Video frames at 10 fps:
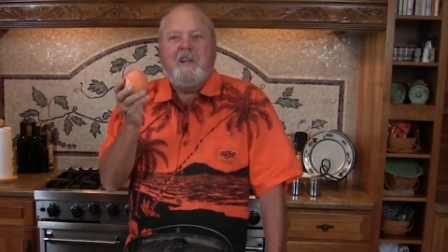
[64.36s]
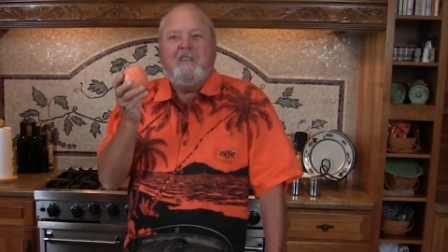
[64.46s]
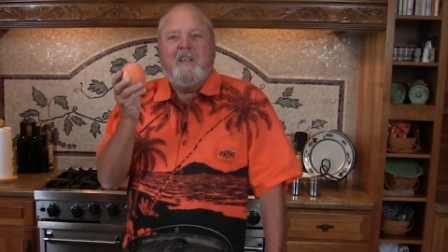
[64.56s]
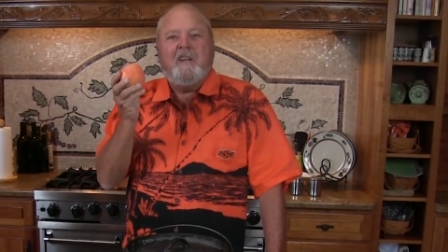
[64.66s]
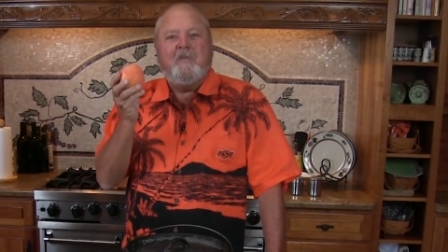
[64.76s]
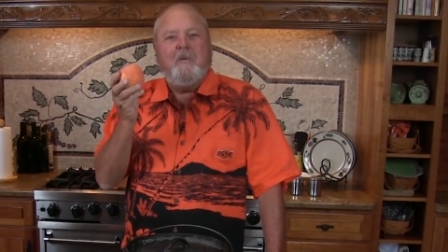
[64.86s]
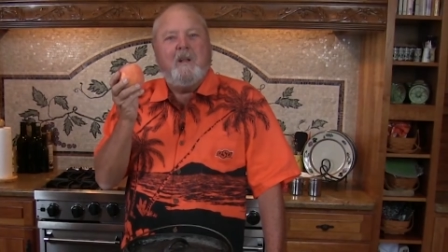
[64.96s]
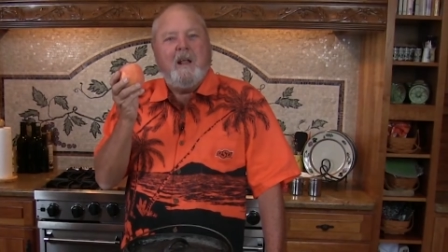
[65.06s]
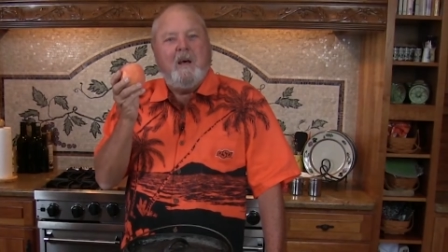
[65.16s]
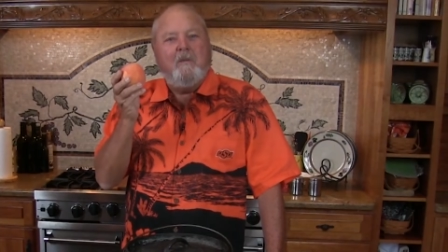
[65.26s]
because that's
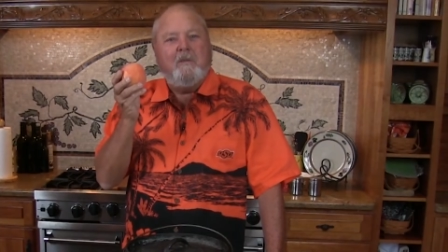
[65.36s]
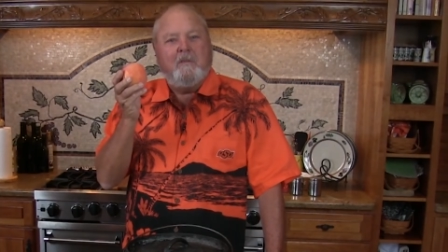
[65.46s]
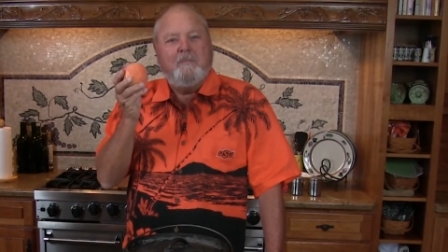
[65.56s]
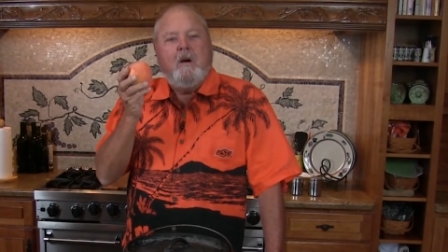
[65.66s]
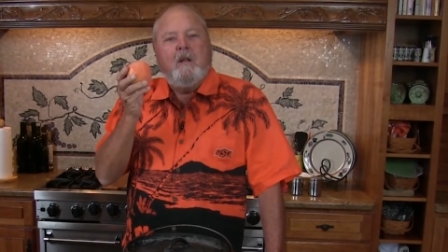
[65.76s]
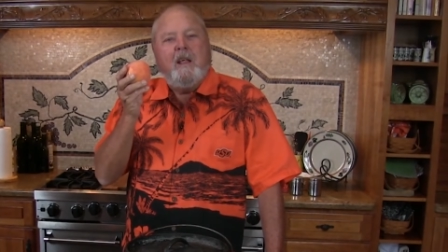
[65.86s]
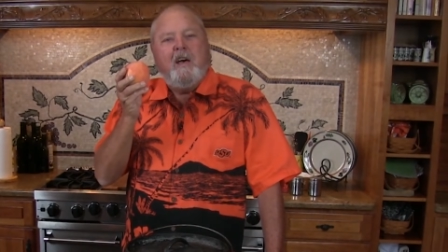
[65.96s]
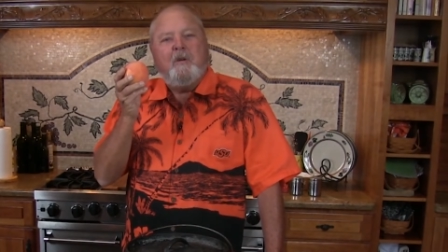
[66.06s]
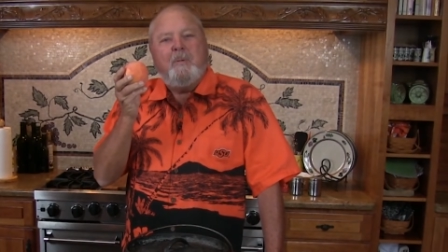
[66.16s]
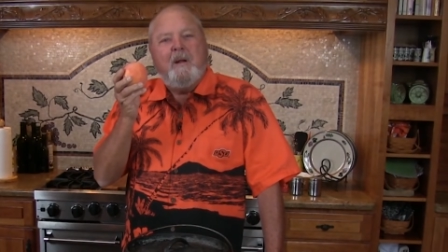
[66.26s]
what I was taught
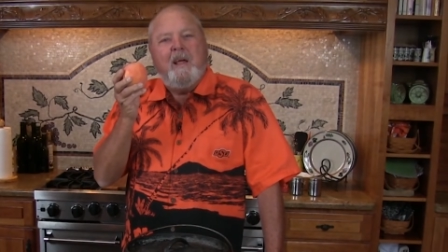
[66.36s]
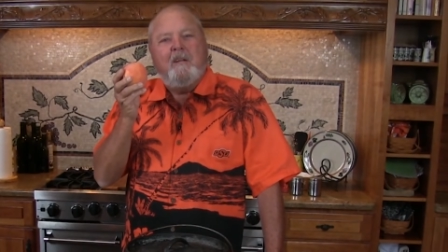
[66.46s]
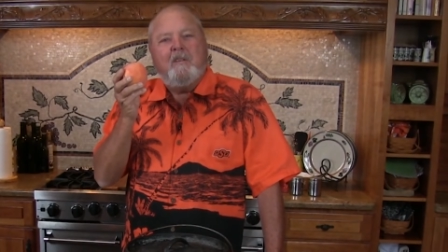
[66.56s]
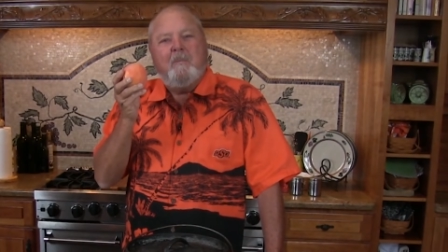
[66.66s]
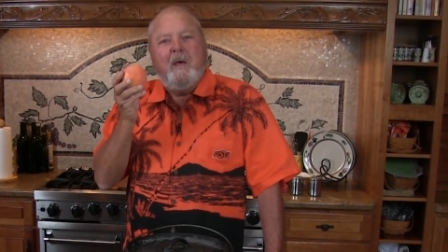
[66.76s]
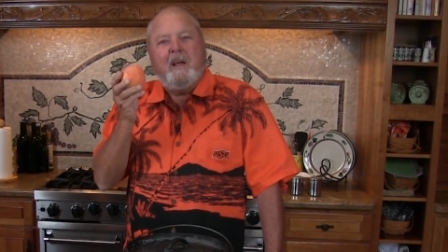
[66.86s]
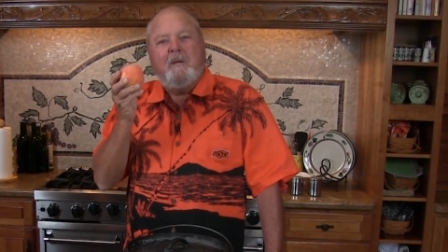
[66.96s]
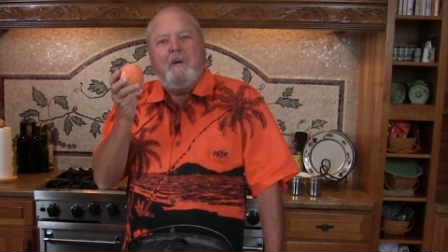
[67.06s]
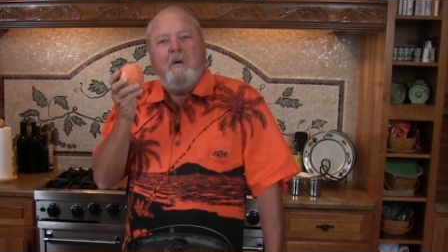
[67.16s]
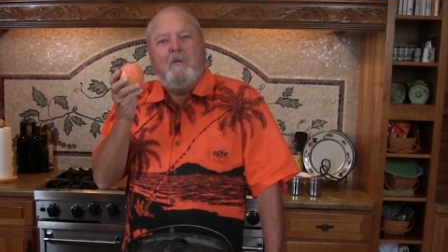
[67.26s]
how to pronounce it back
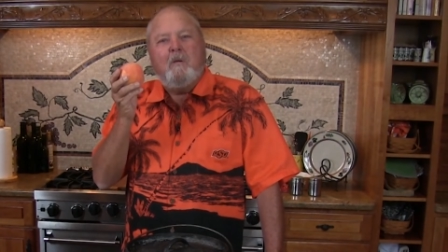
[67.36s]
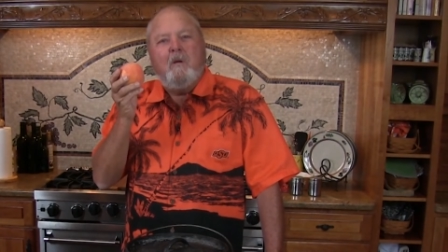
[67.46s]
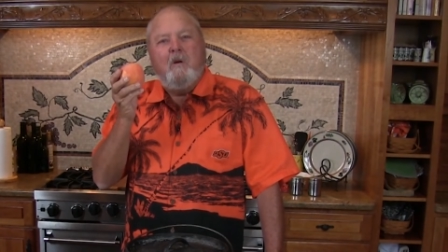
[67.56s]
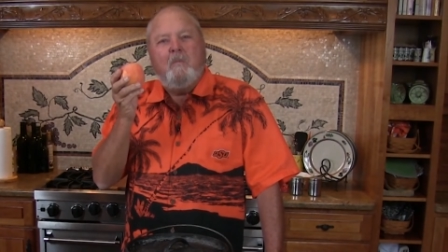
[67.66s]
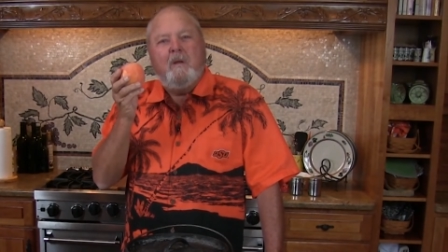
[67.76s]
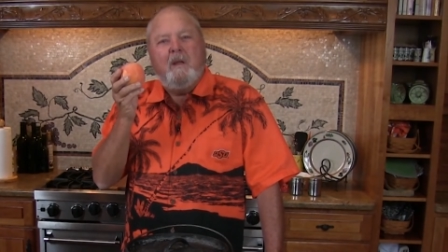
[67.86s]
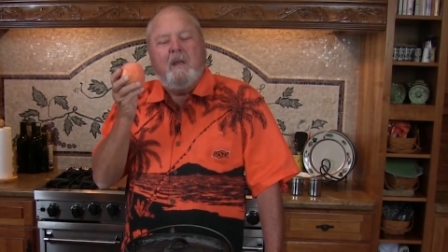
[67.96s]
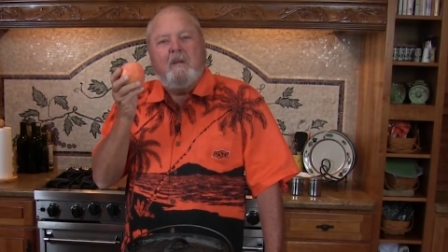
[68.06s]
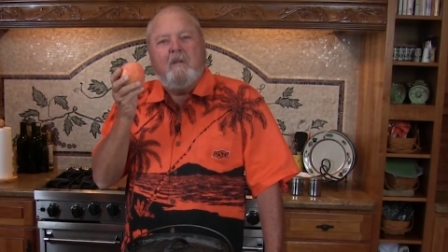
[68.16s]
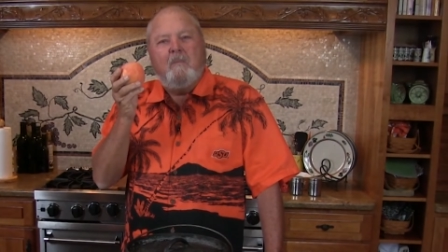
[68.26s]
in my Oklahoma
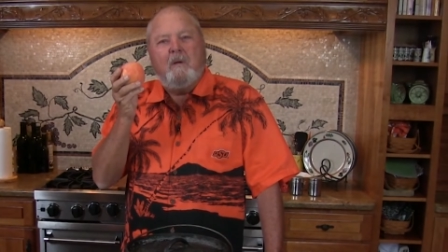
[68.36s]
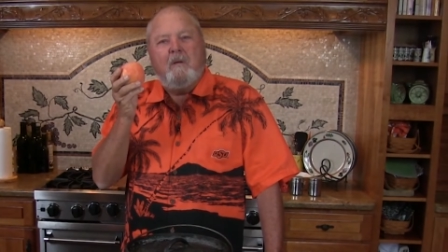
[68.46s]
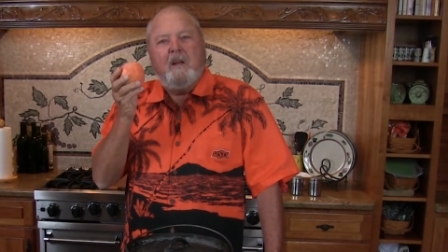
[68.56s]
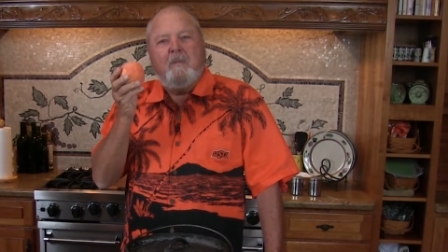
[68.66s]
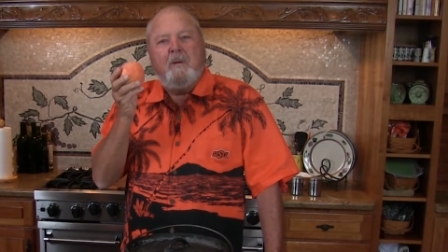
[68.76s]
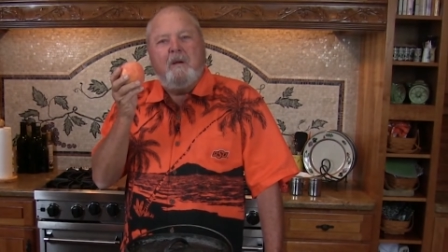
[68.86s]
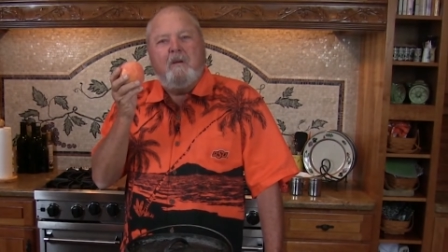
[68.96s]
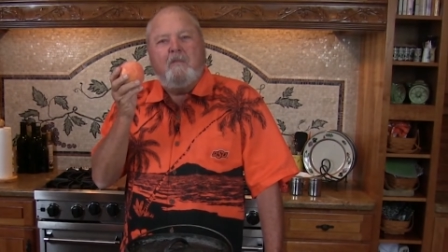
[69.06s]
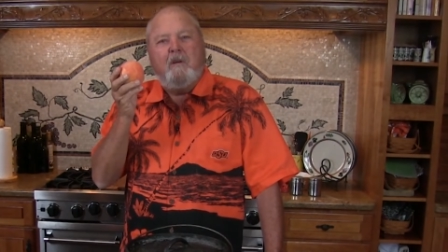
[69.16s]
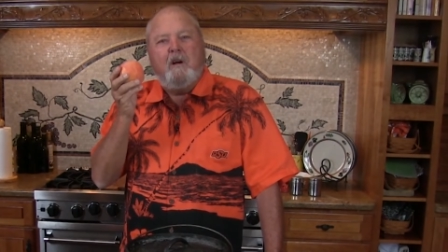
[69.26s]
days on my
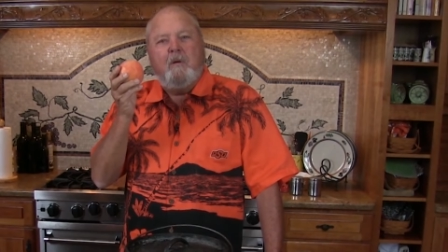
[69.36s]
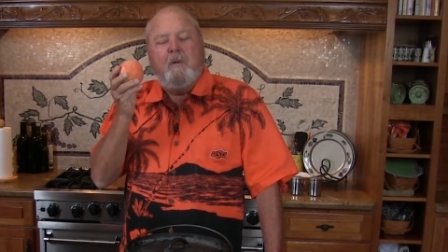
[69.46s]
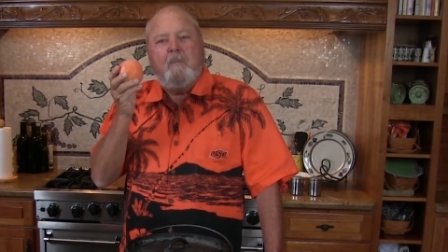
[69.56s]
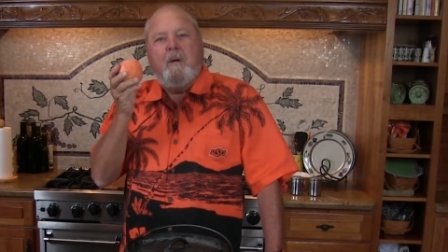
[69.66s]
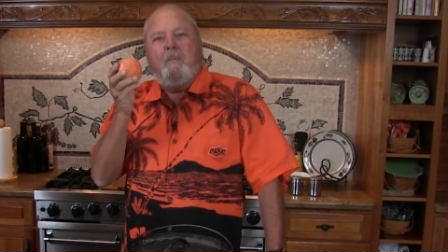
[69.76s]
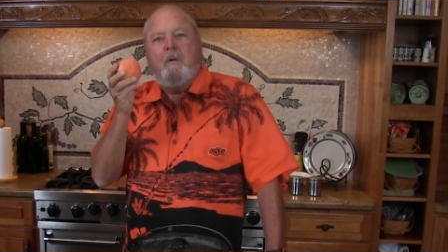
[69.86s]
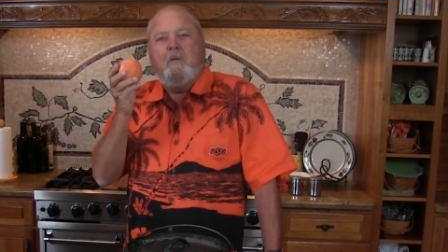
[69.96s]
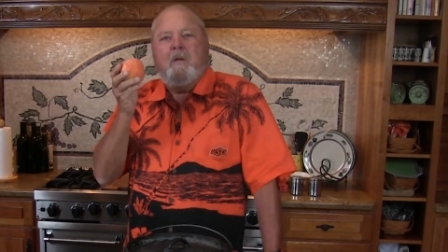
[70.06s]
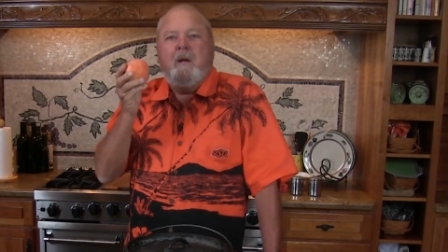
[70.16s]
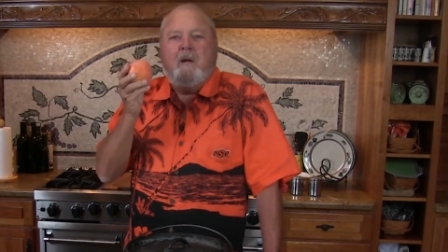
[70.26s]
grandparents' farm up by
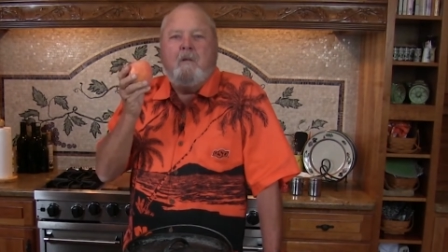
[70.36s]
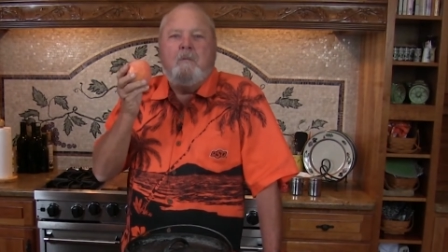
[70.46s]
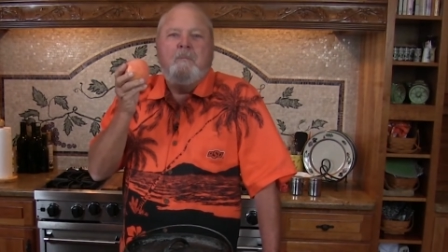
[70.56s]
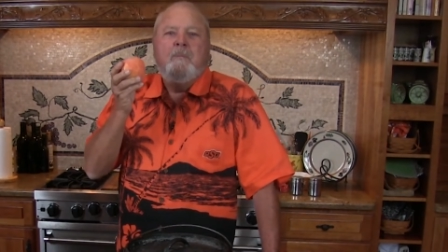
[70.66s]
Broken Arrow,